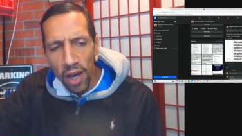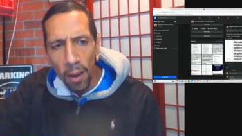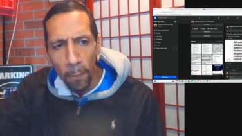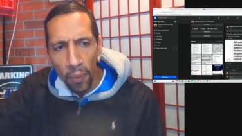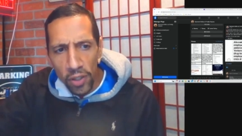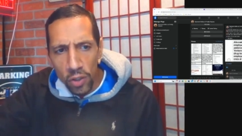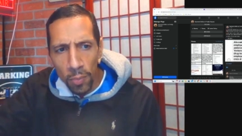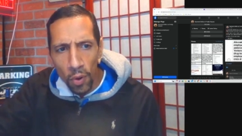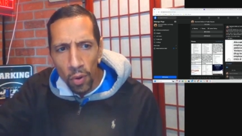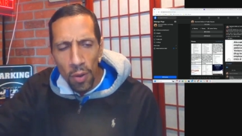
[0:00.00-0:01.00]
a
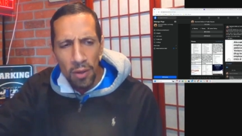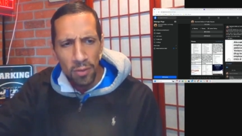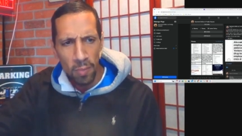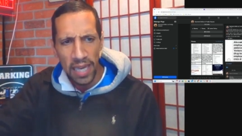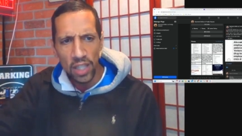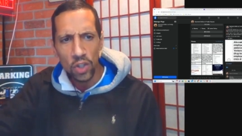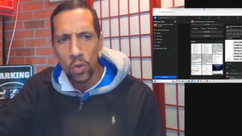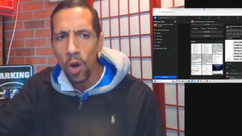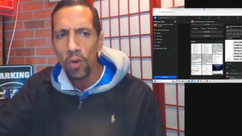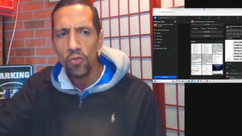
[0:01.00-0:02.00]
principal making
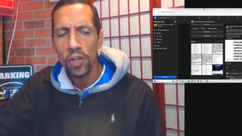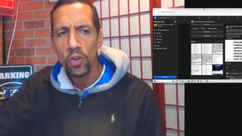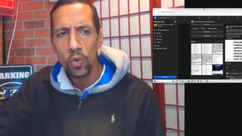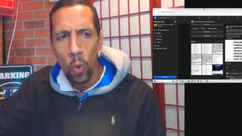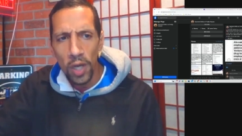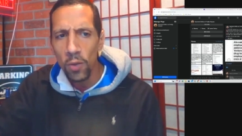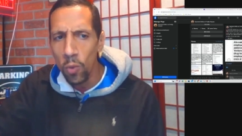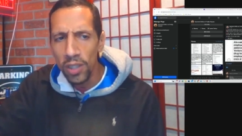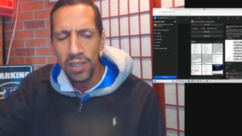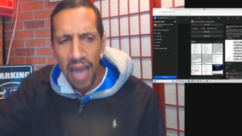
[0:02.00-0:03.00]

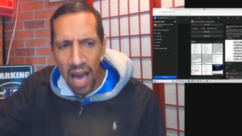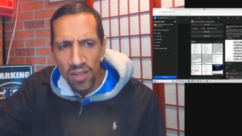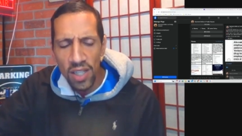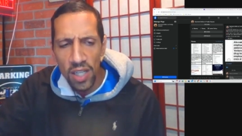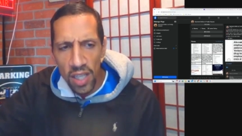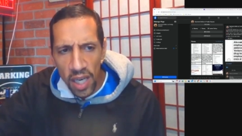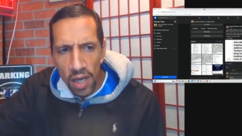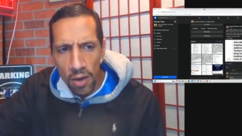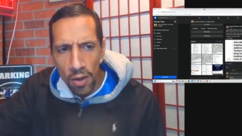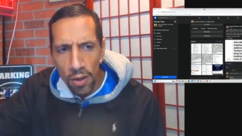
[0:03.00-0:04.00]
221,000 a
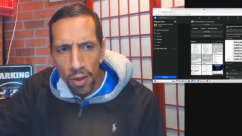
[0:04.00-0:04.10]
year